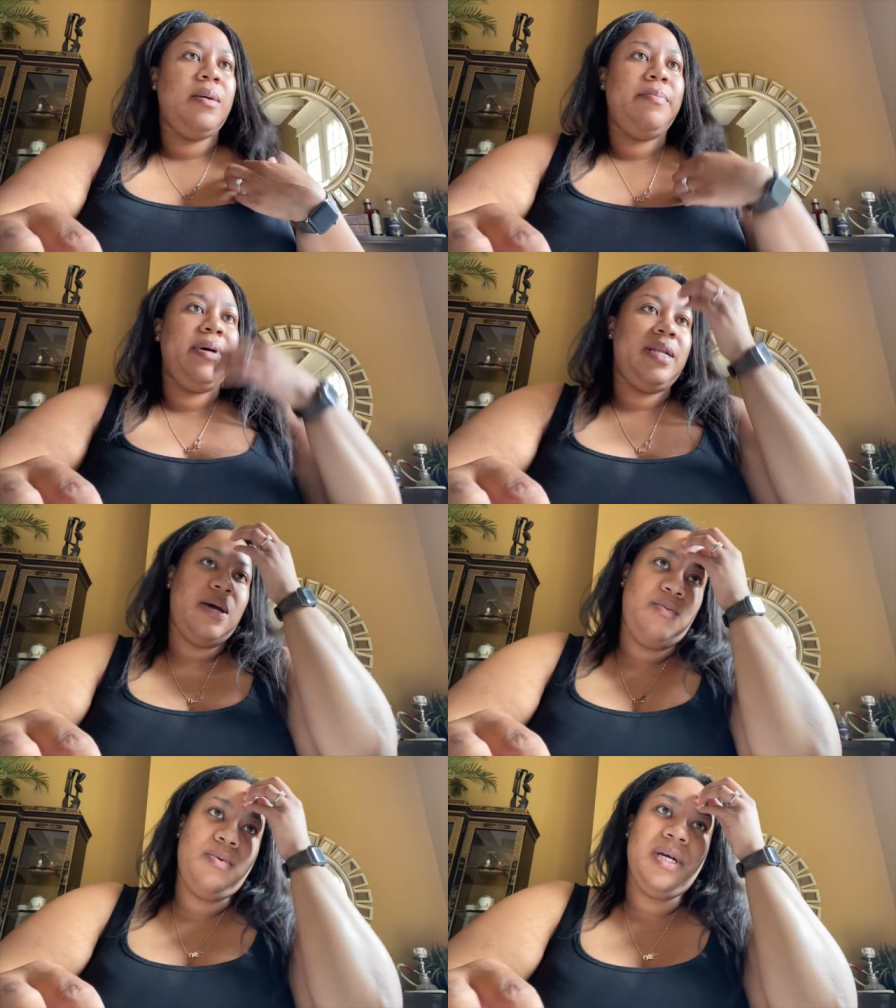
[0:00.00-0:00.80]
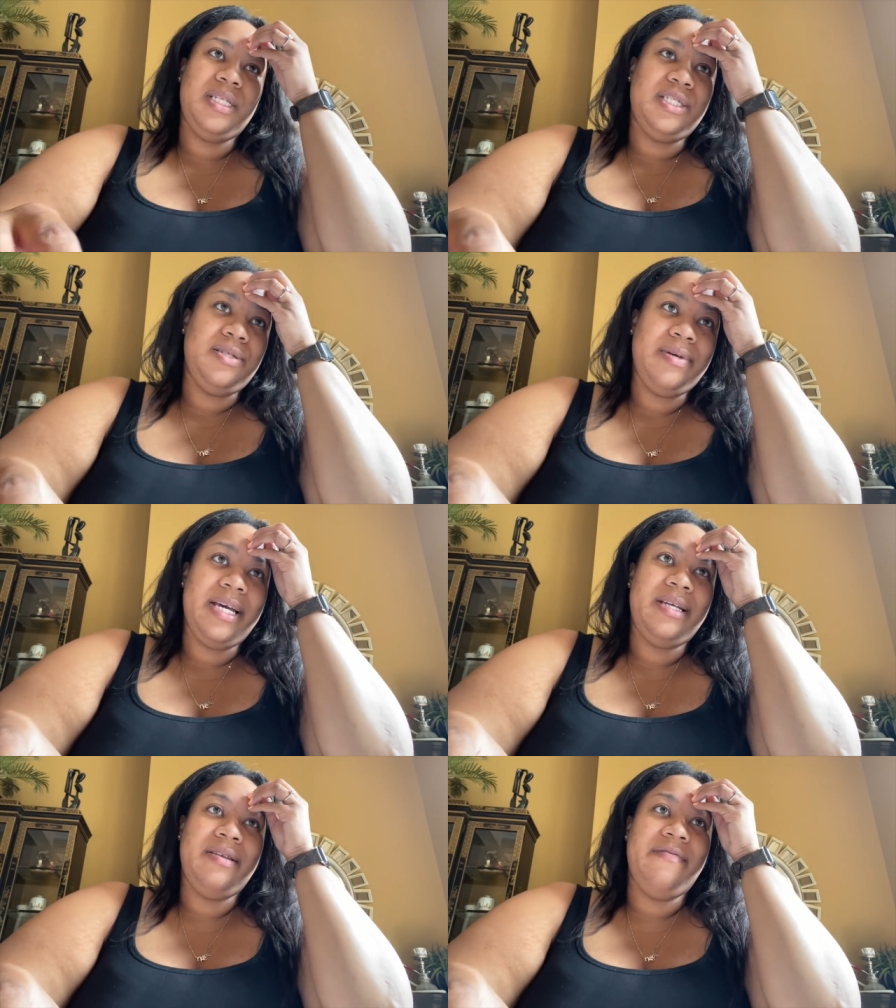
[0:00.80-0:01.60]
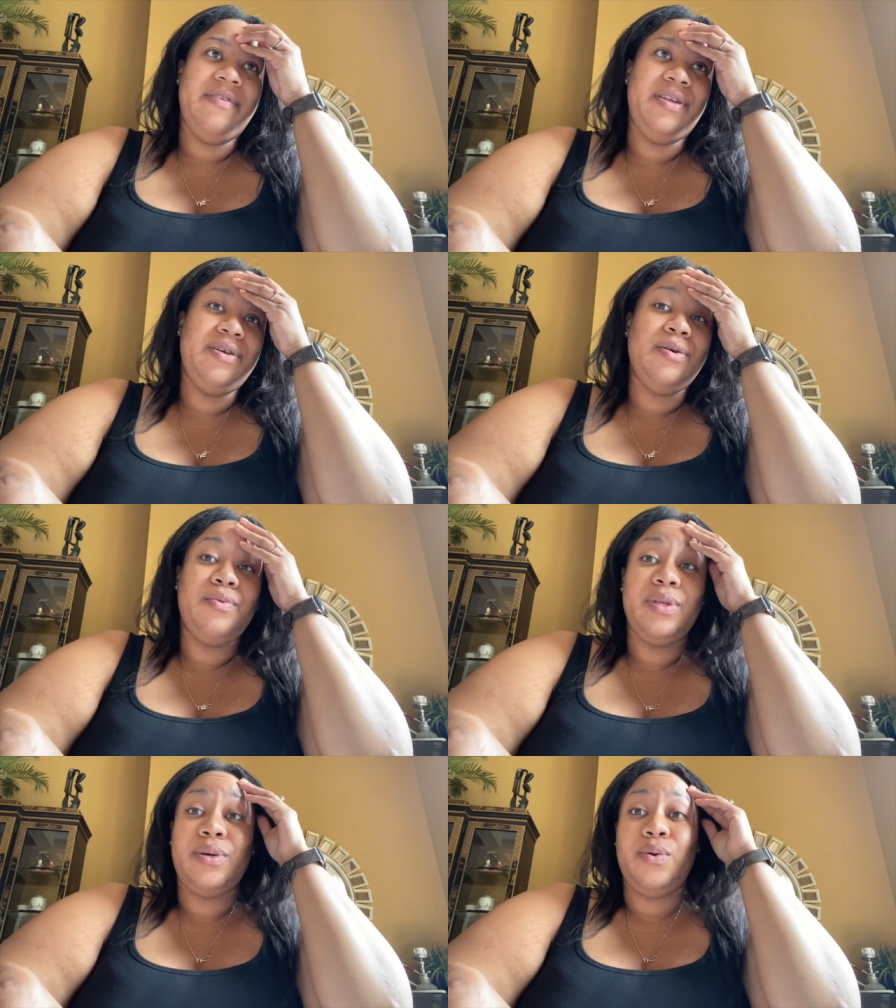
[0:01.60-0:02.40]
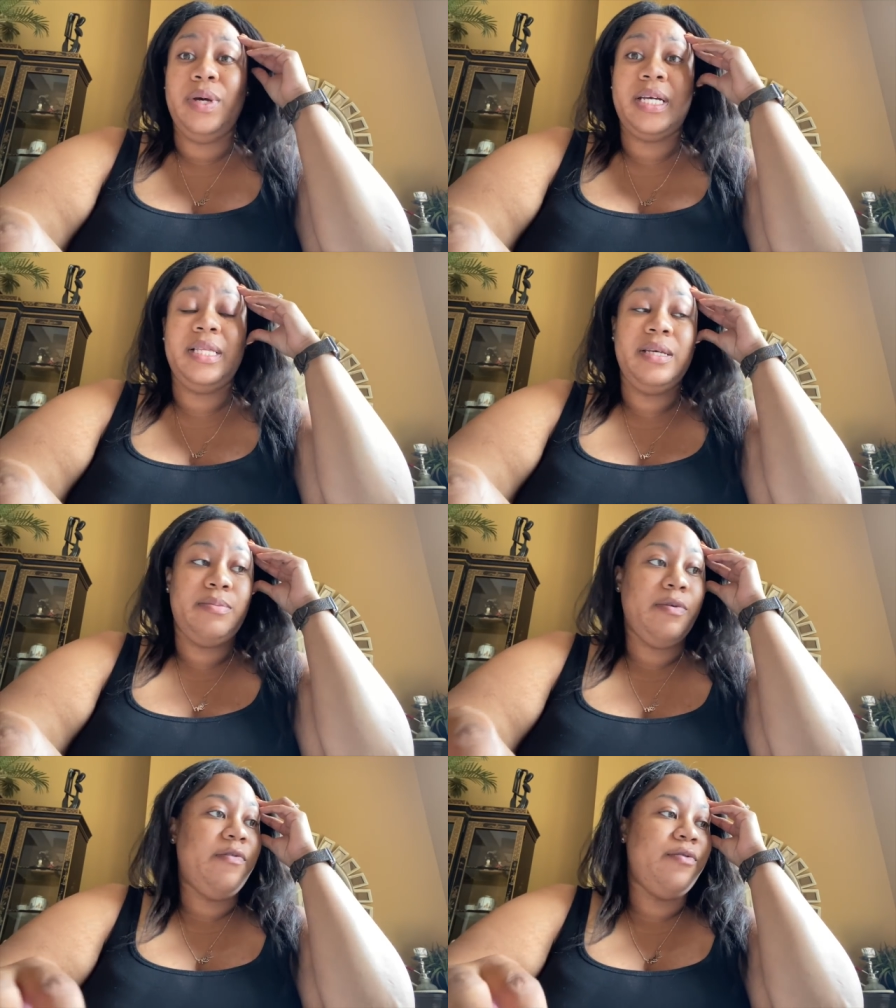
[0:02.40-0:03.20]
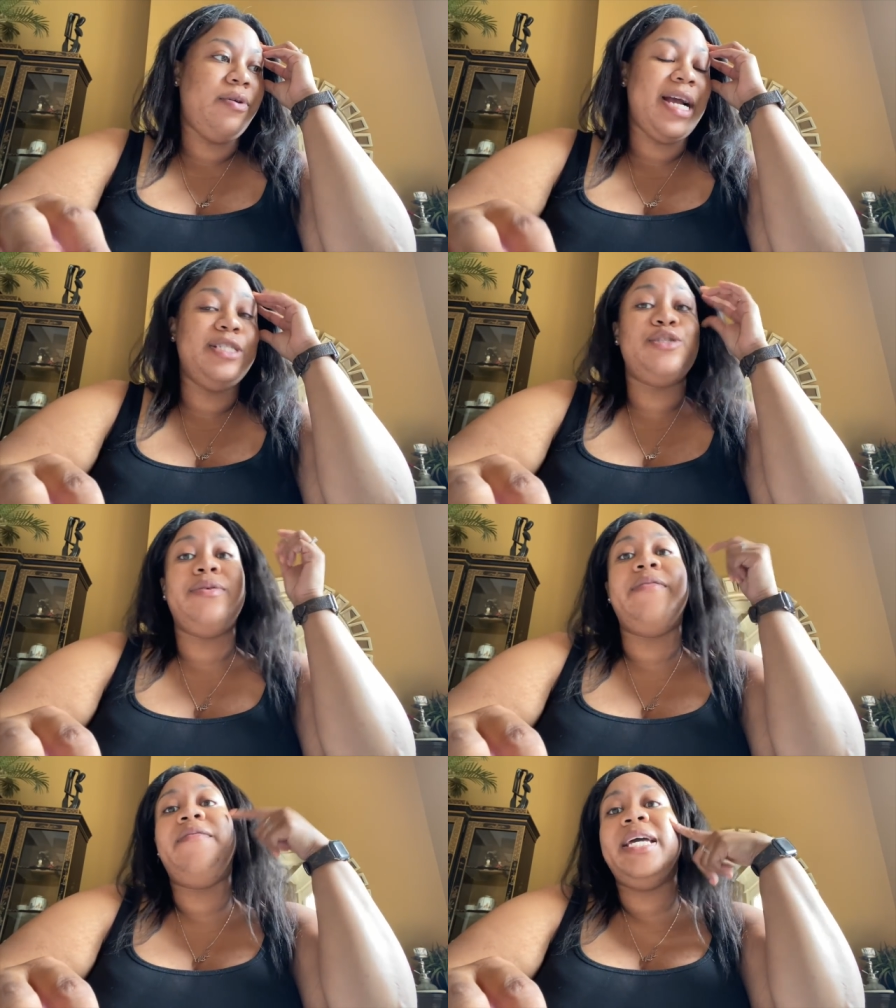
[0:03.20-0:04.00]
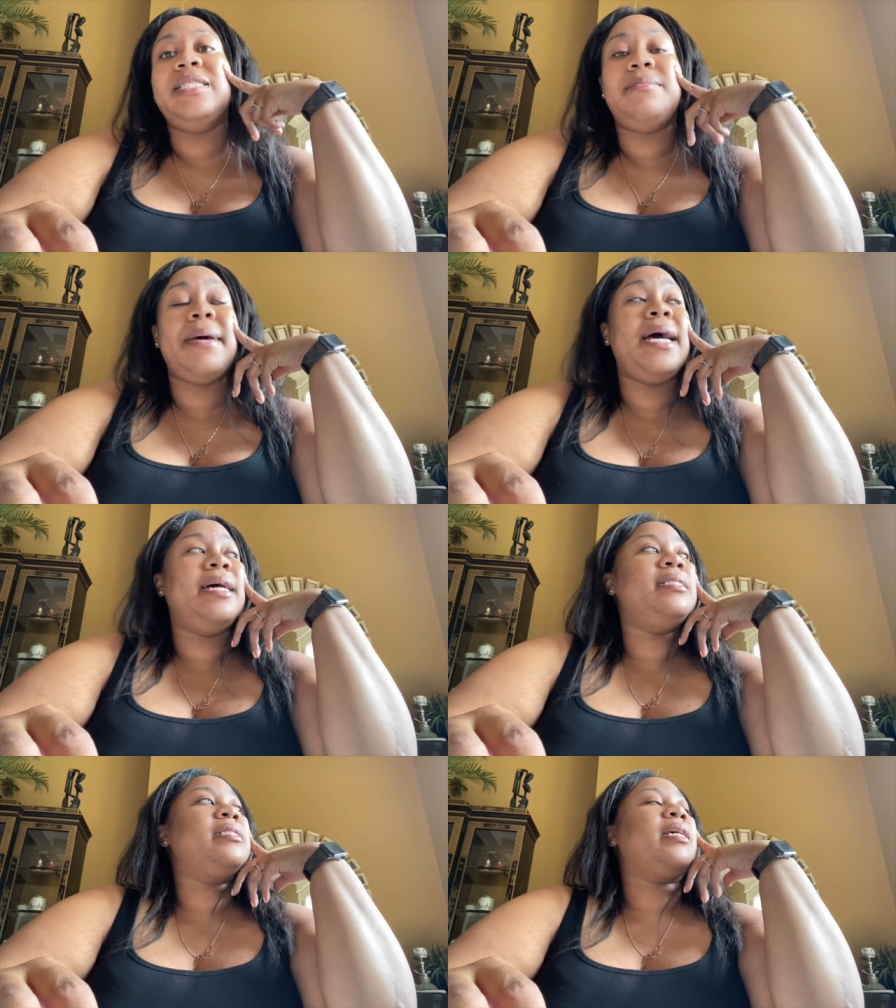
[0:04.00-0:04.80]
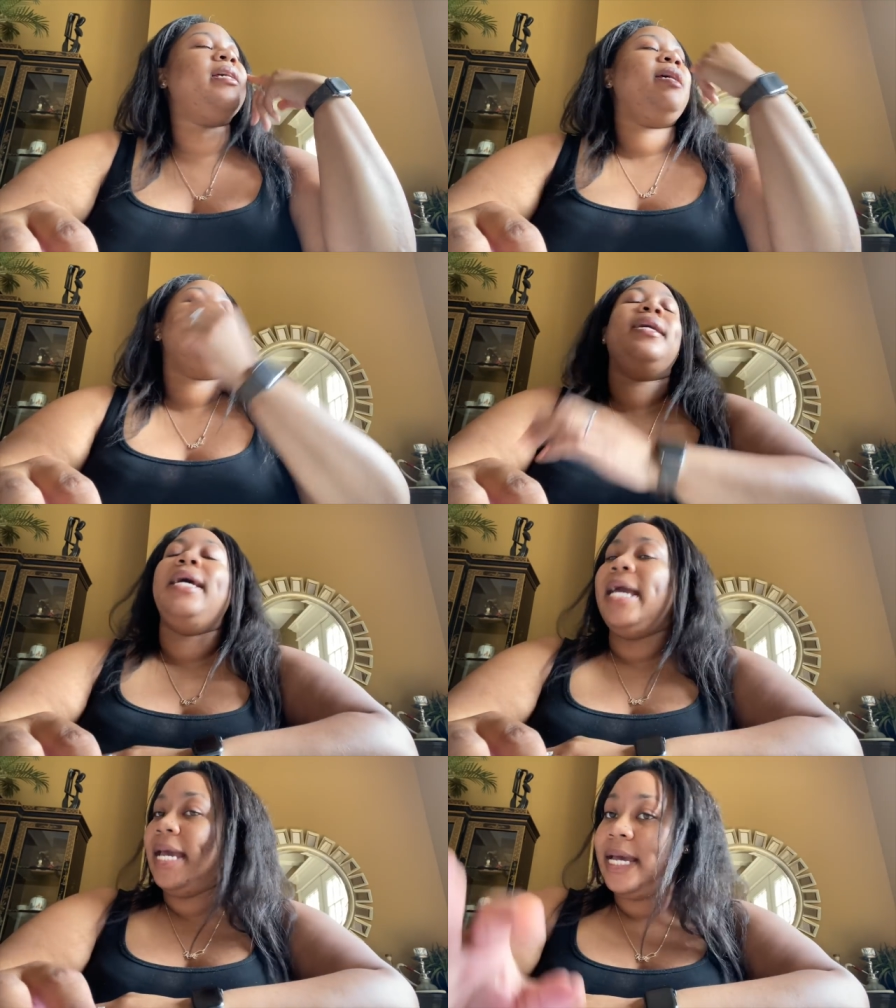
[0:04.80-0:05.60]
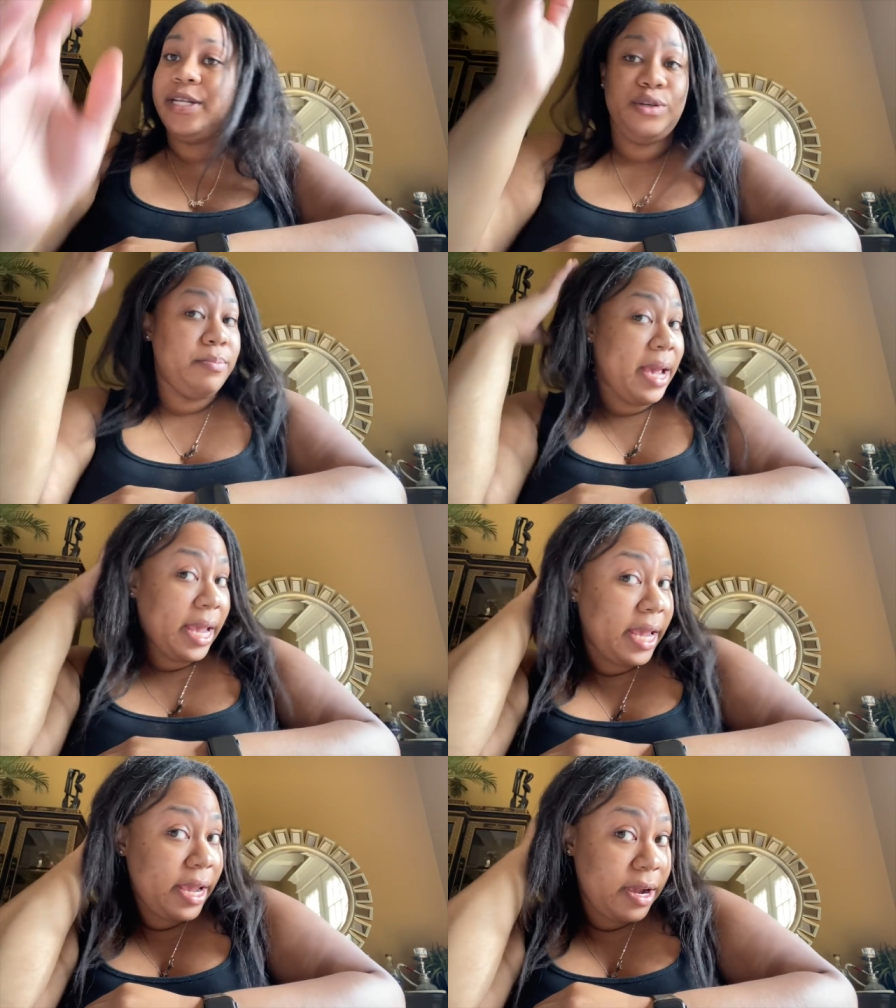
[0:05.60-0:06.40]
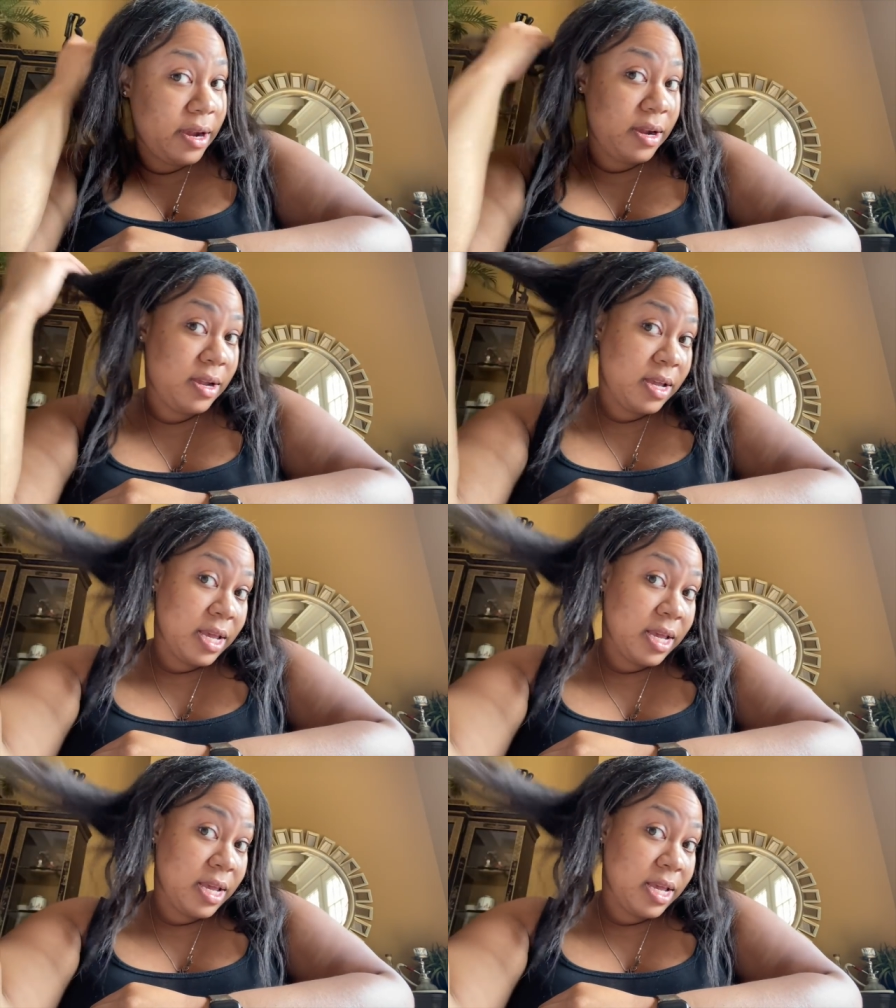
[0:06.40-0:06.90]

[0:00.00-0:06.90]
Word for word: but I want to edit a video really quickly before I do a face mask and do my hair.